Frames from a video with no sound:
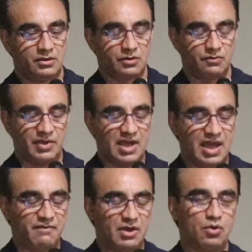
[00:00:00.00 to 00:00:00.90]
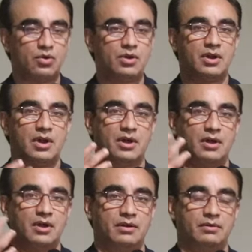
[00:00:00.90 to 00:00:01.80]
So we have our own
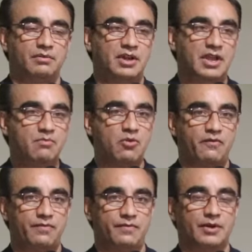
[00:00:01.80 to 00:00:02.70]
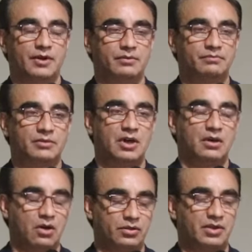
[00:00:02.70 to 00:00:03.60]
team of
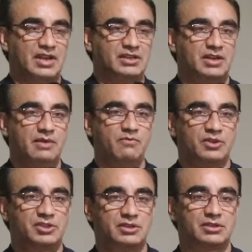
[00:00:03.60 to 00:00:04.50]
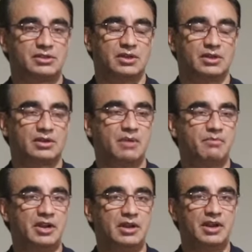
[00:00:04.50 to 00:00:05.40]
authorized team, which is
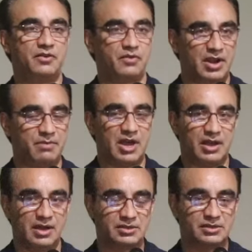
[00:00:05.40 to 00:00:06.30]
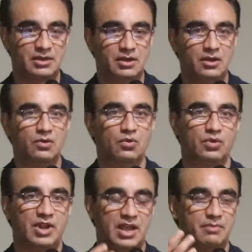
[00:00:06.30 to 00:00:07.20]
completely trained by us, who
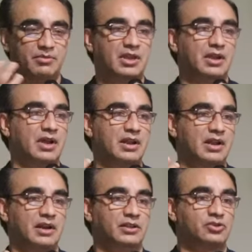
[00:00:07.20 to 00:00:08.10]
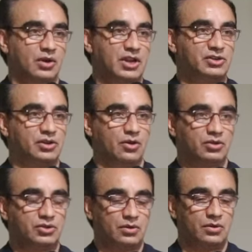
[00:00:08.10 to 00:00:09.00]
take up the entire installation
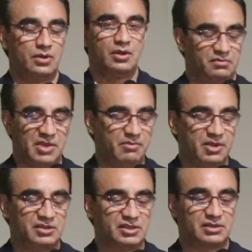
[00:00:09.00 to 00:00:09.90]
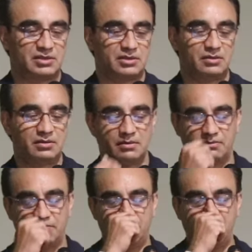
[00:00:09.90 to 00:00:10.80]
also. Maybe just
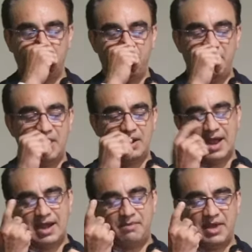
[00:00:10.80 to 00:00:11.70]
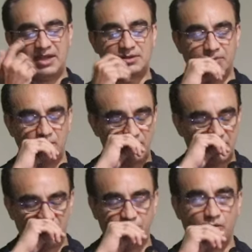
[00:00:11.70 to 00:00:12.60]
we would need at max about
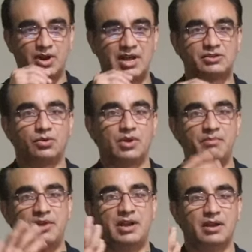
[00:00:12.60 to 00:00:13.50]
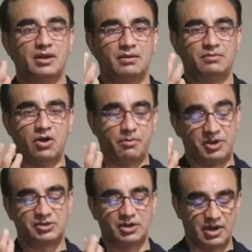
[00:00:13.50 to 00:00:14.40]
4 hours to complete a
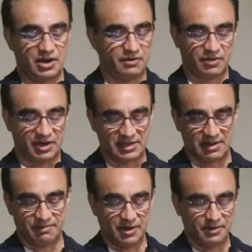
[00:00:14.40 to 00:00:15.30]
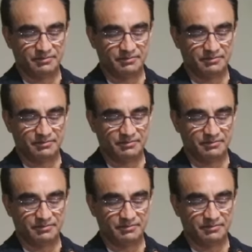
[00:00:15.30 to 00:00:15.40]
operation theater, for example.